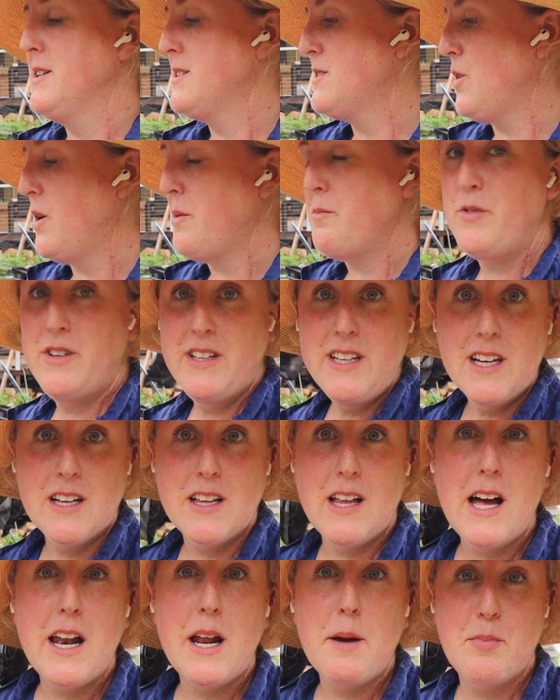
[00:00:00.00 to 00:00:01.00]
So I'm really
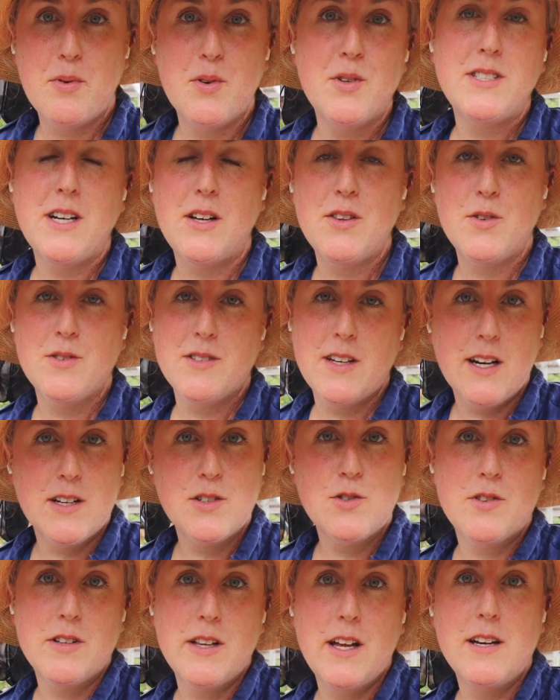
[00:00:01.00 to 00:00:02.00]
glad I put down those
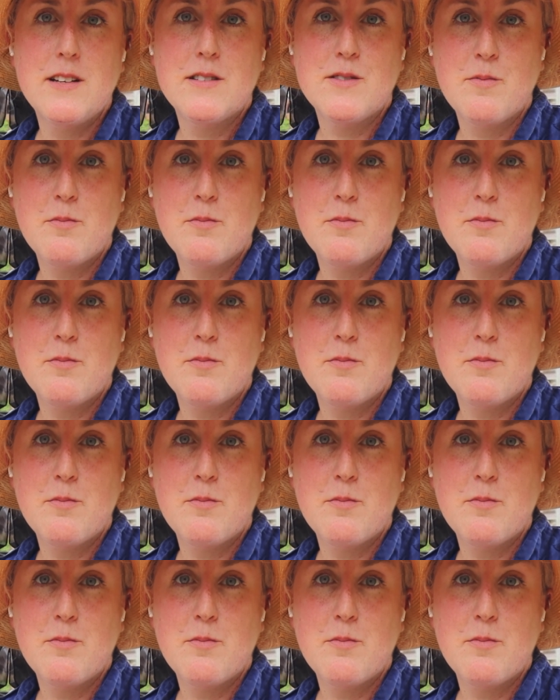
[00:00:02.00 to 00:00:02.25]
extra layers